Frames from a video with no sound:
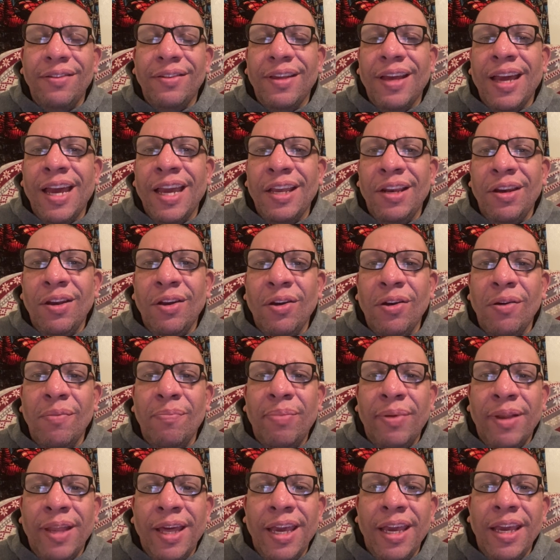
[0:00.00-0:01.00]
I know
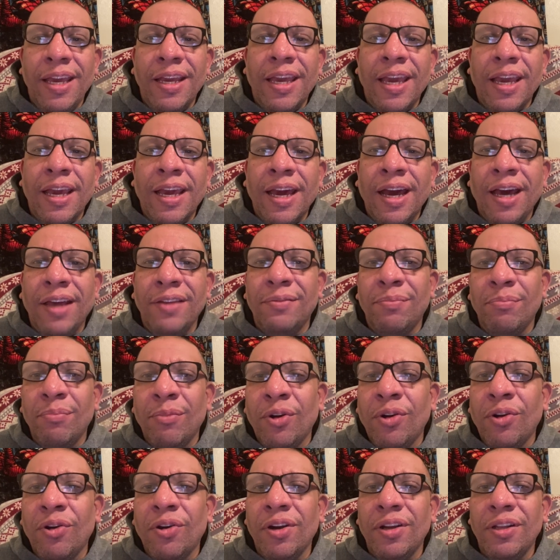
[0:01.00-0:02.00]
plane can cost
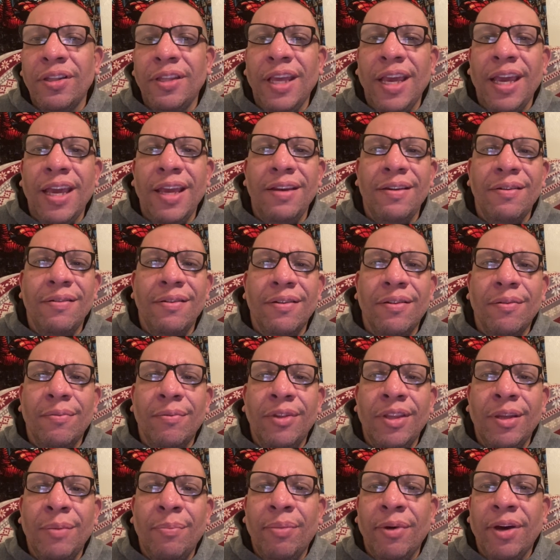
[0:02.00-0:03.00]
more than
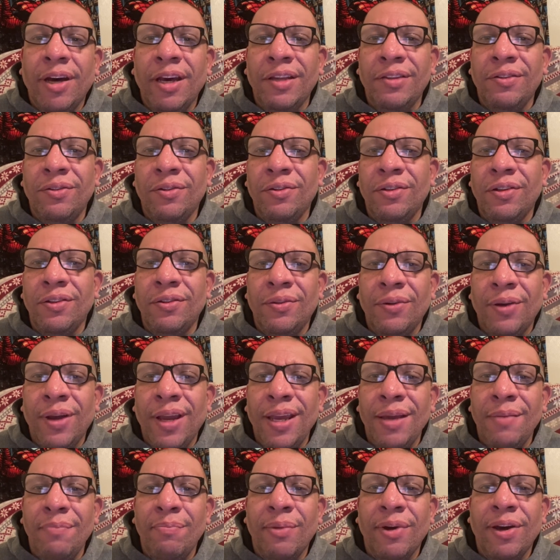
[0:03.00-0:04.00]
the bus or the
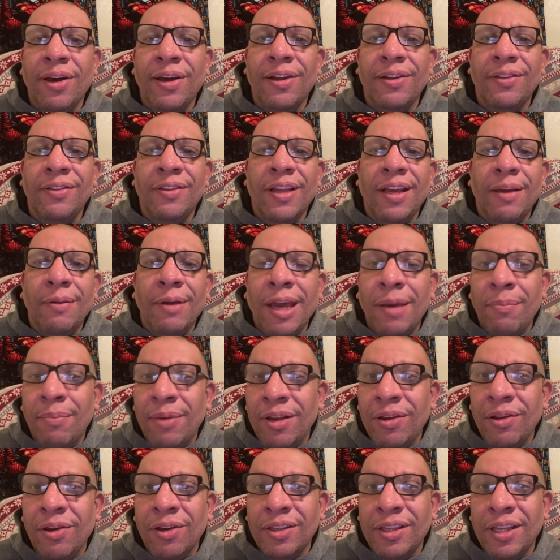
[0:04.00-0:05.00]
train, but I've
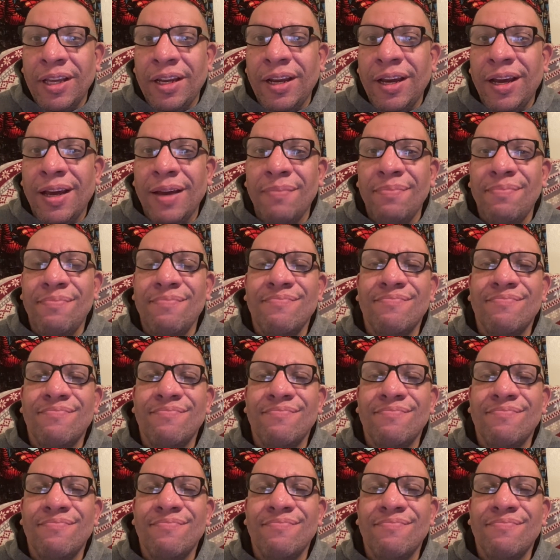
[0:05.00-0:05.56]
been looked it up.